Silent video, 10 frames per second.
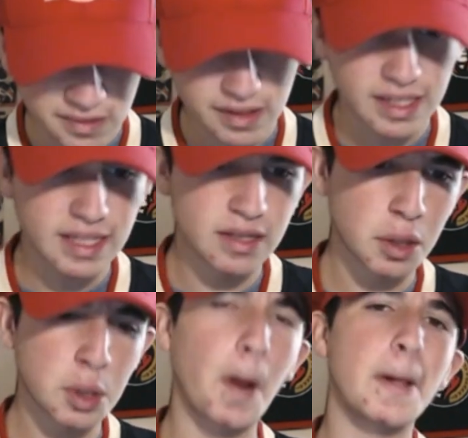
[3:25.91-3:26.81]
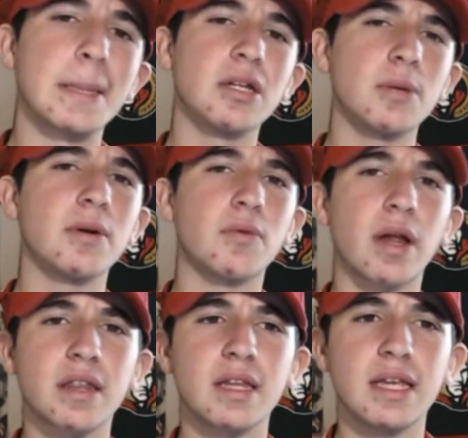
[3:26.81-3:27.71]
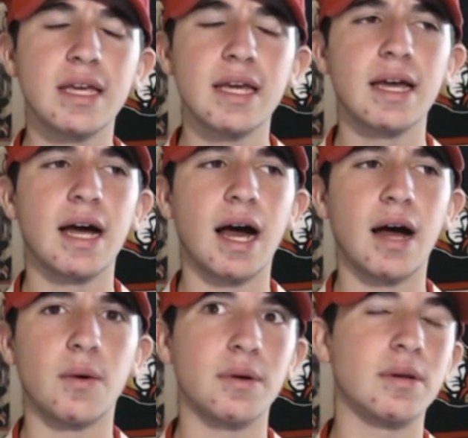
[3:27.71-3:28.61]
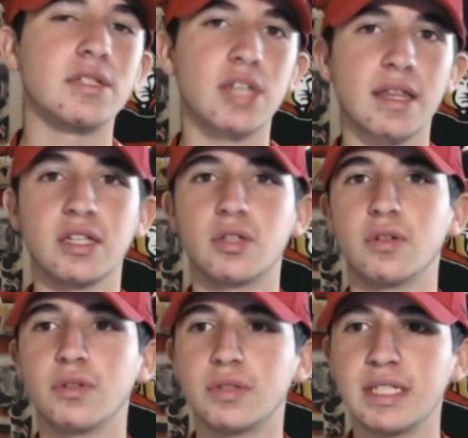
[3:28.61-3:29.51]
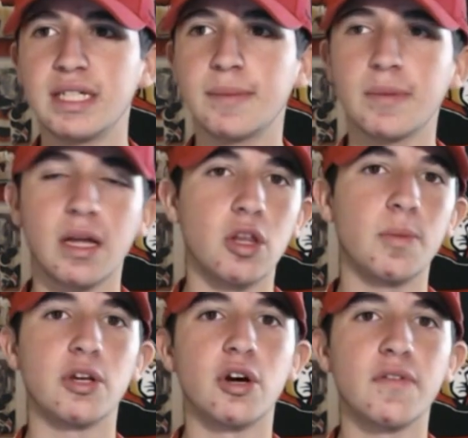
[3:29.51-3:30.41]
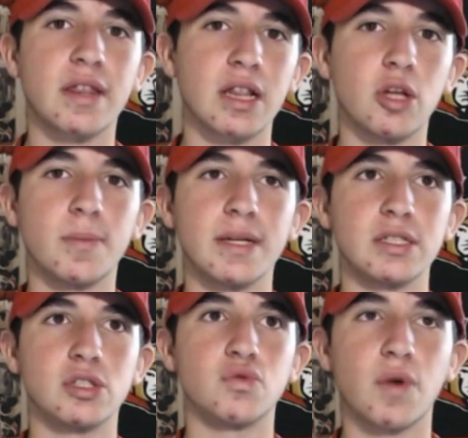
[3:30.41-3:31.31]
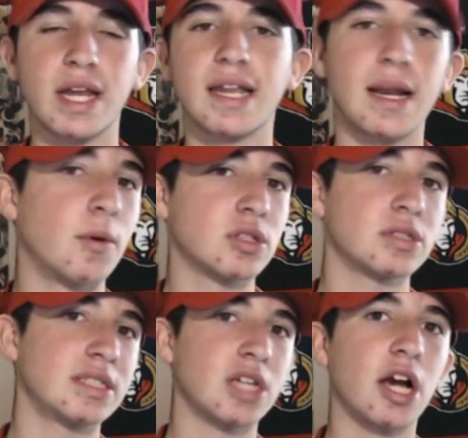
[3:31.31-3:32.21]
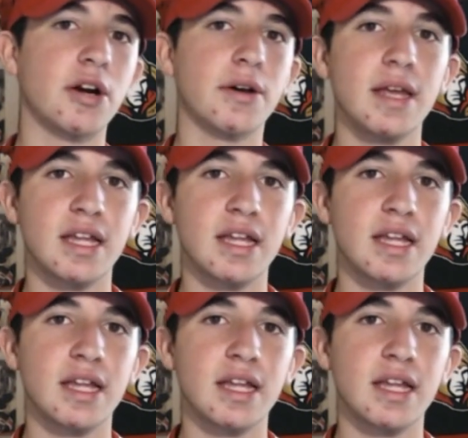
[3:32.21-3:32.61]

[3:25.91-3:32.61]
He looked a little bit rusty uh, adjusting to a new team, a little bit nervous, a little bit drained and emotionally tired.